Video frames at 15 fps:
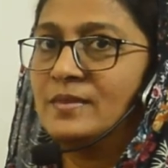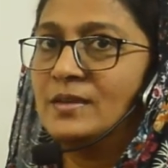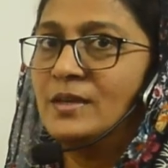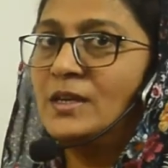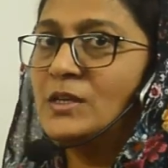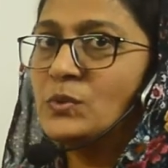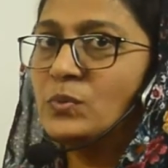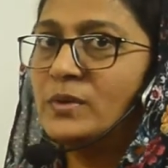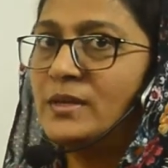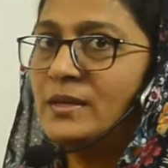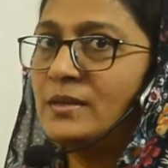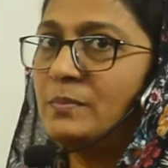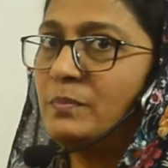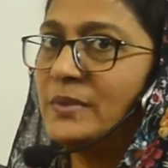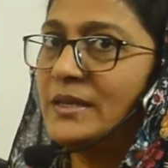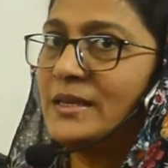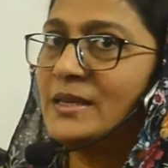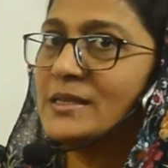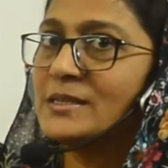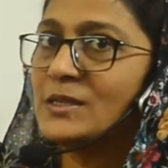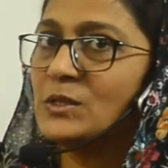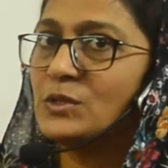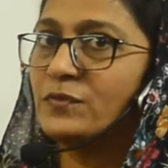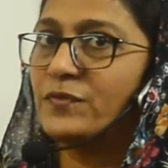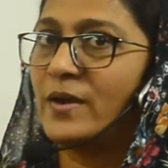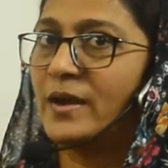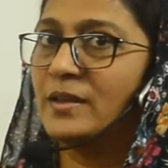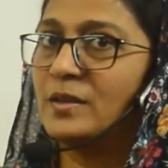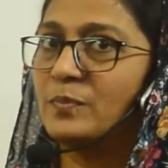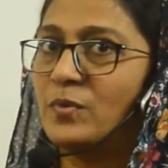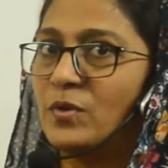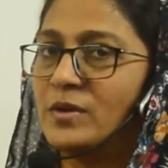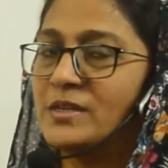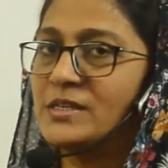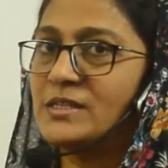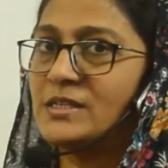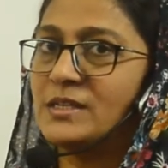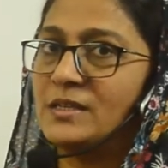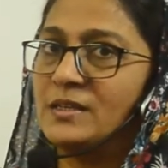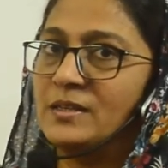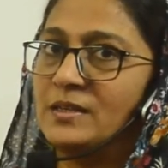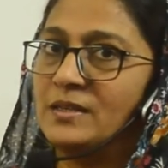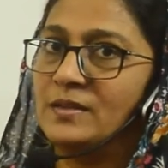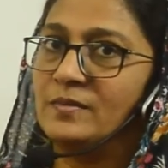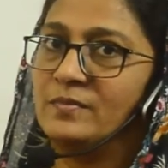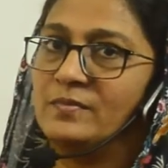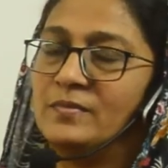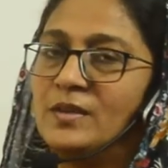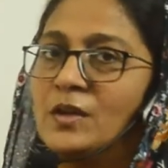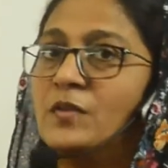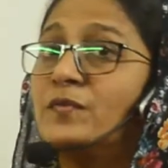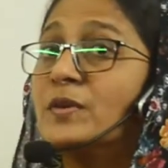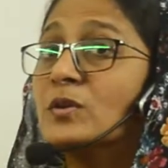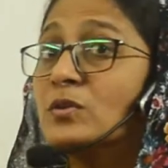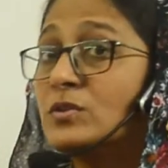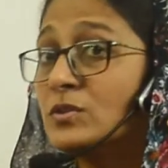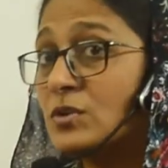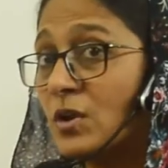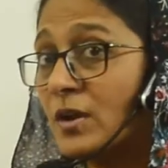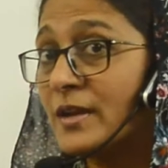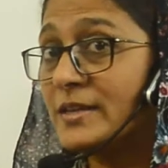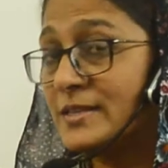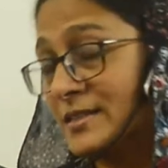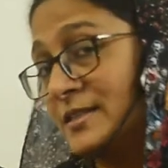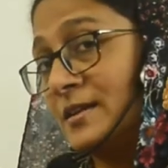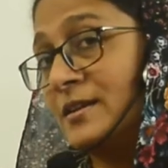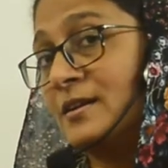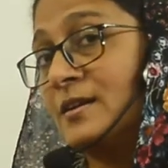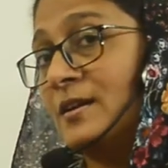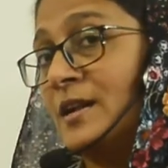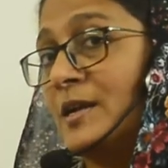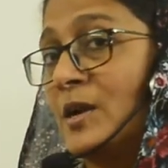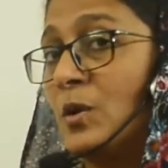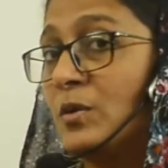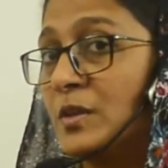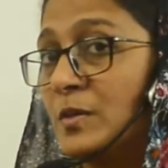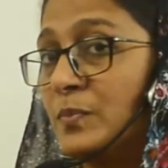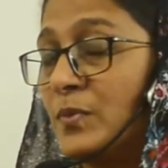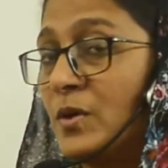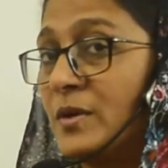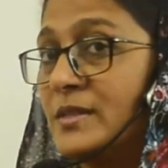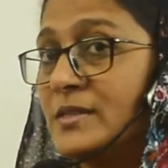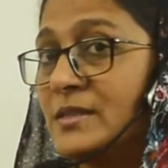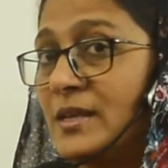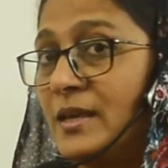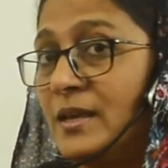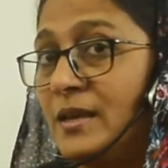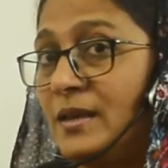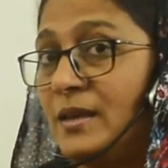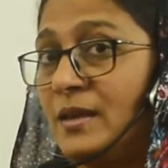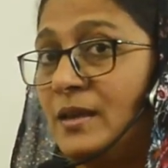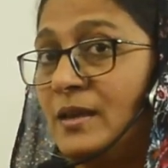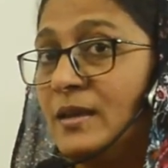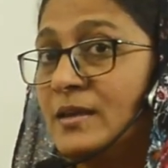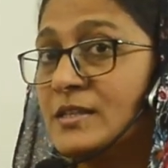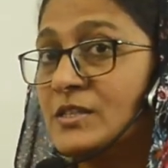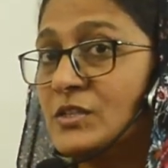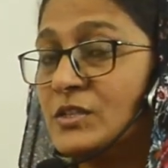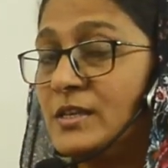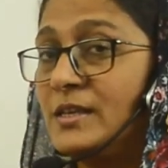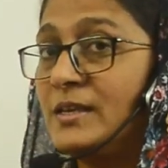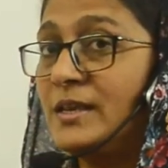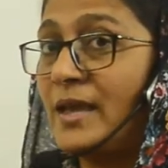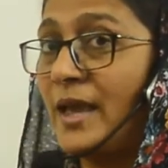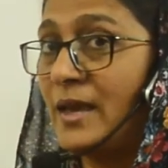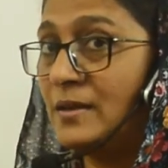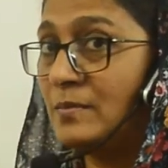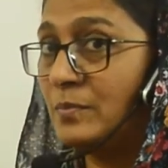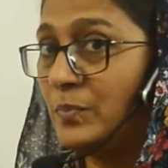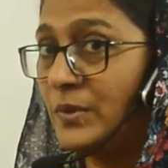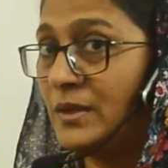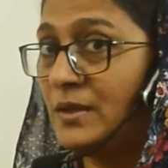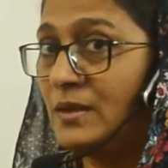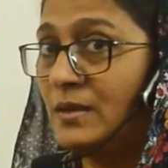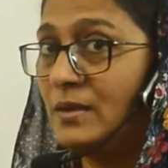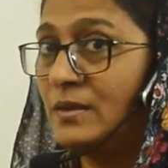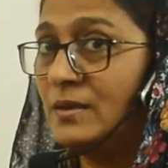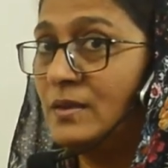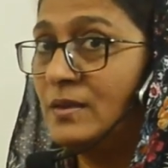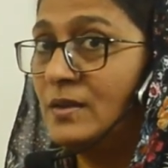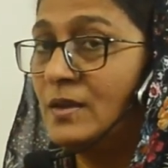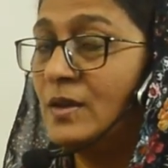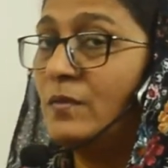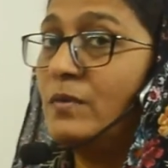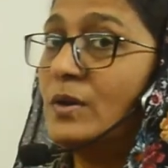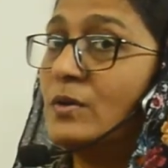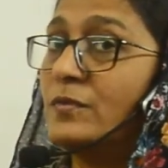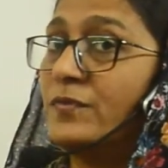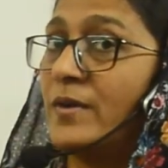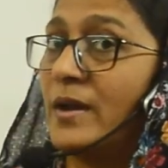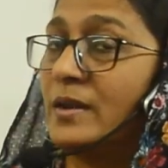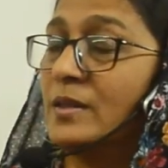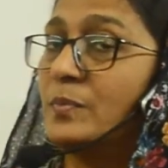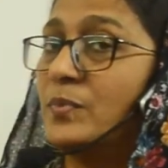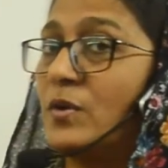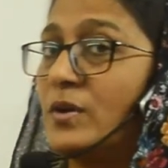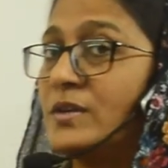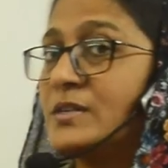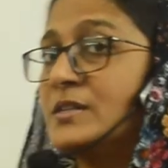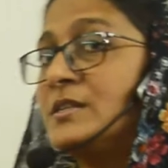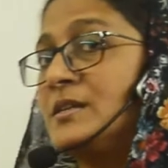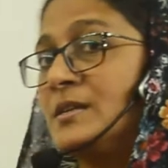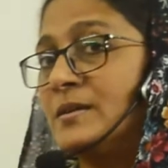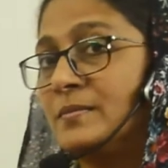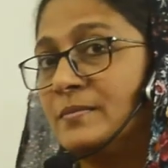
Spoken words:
it would be easy to find the point D. If we could draw a circle around the points A, C and B, we could find the point D.